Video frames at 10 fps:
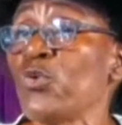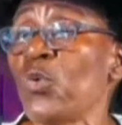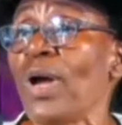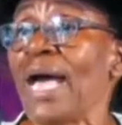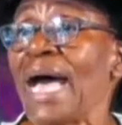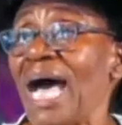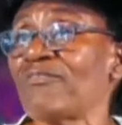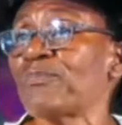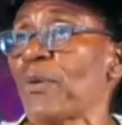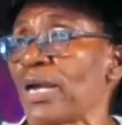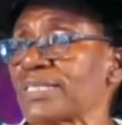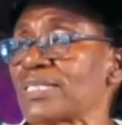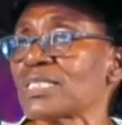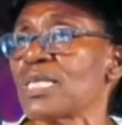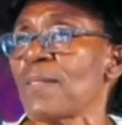you have
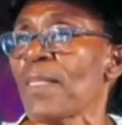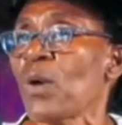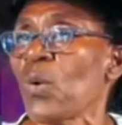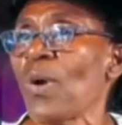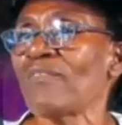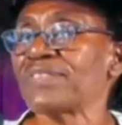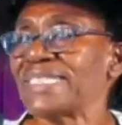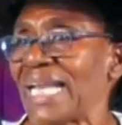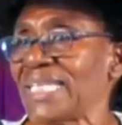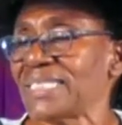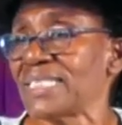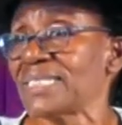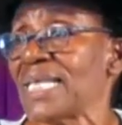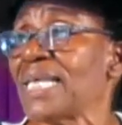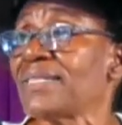persons who have
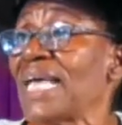challenges,